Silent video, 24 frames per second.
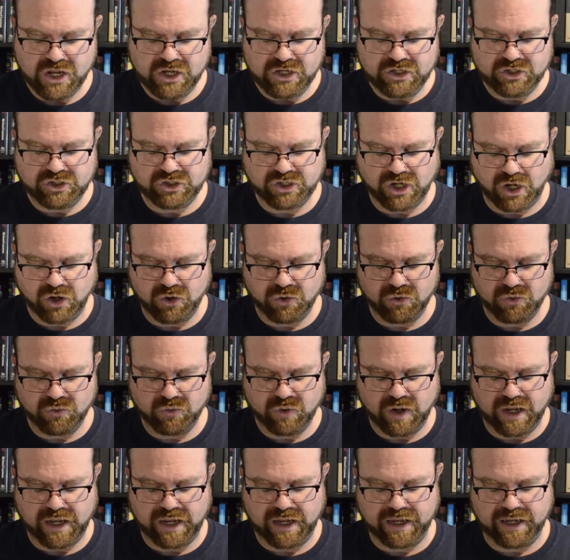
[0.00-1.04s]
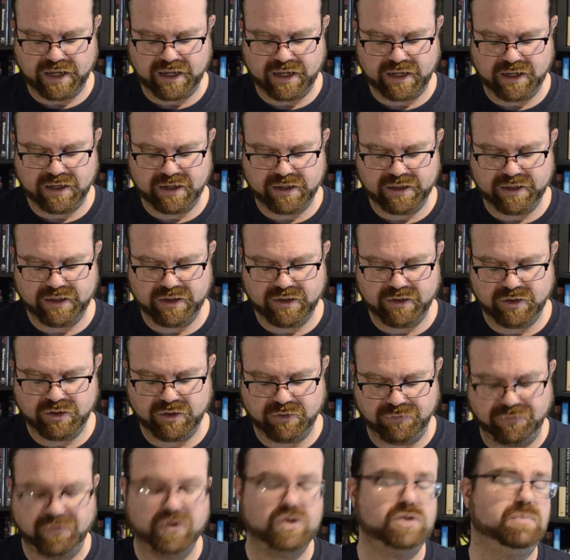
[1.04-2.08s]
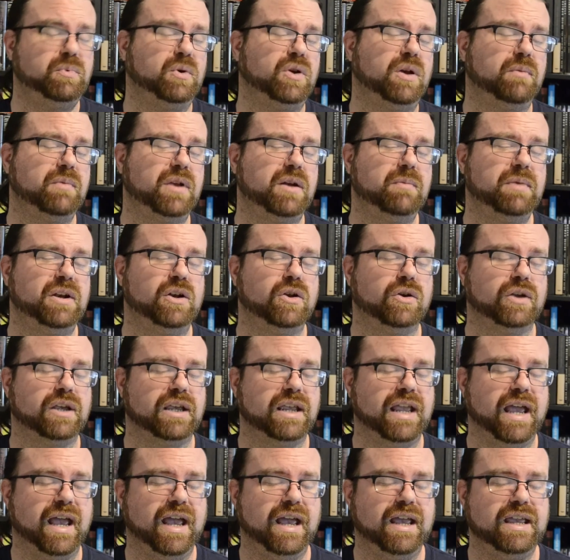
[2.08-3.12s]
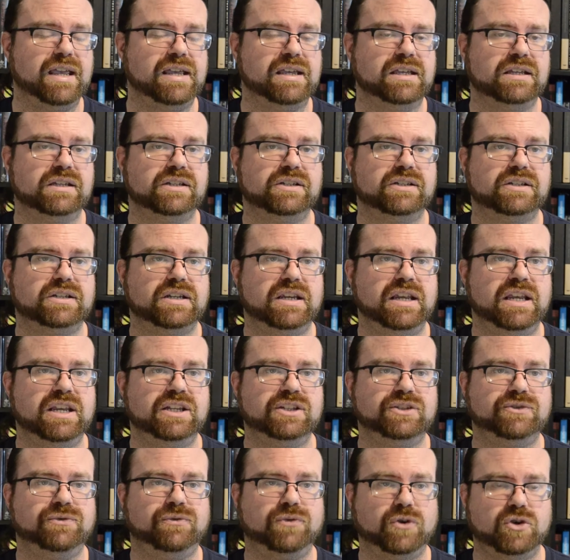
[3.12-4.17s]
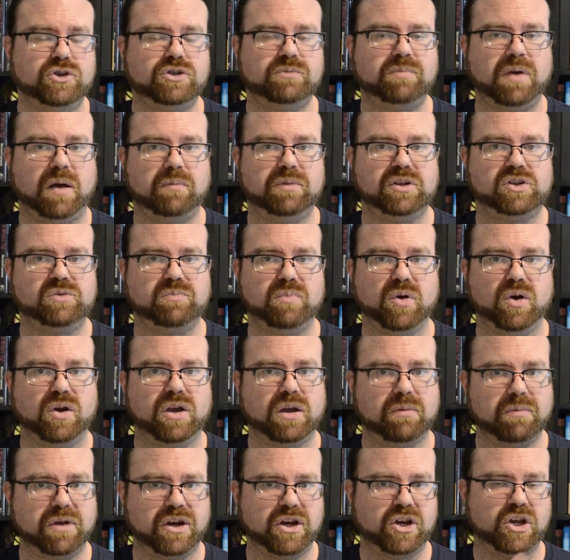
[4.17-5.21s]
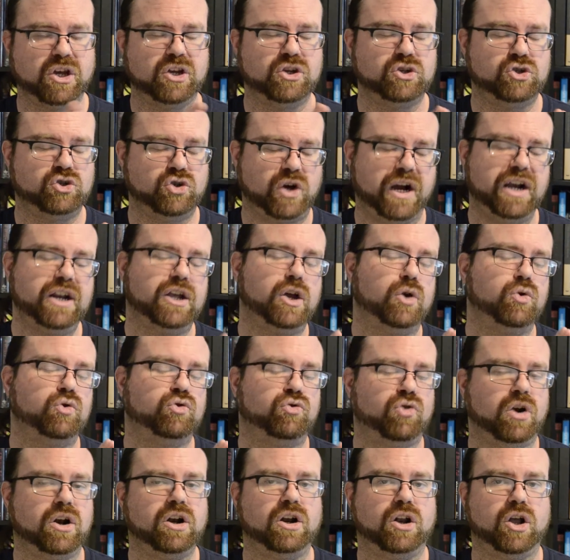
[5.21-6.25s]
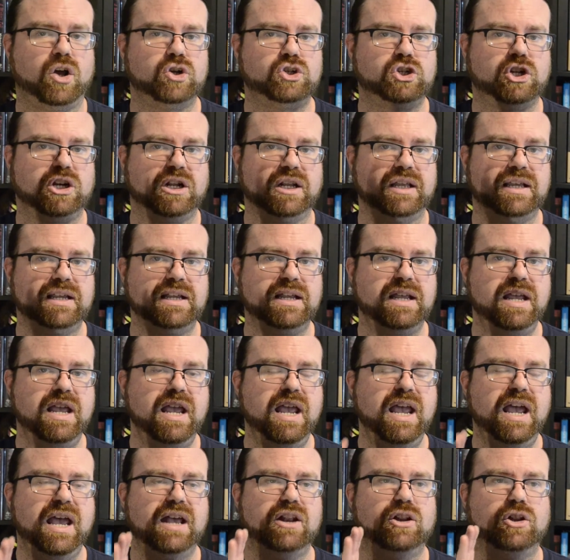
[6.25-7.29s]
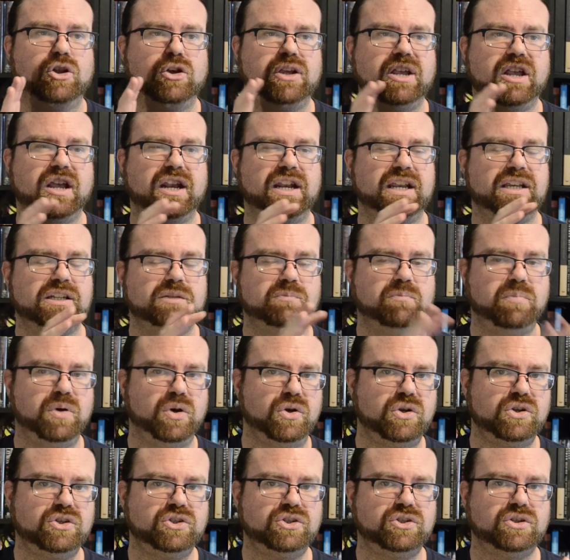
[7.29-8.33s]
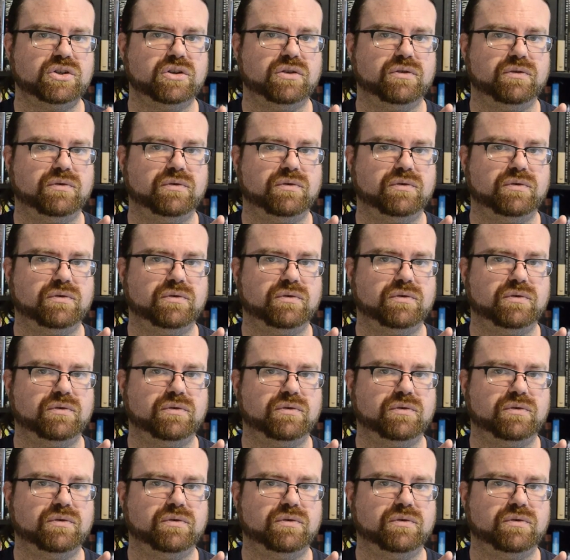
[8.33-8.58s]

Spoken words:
So, the first book I'm going to be looking at is his first published book. I'm going to try to go chronologically, looking at his books,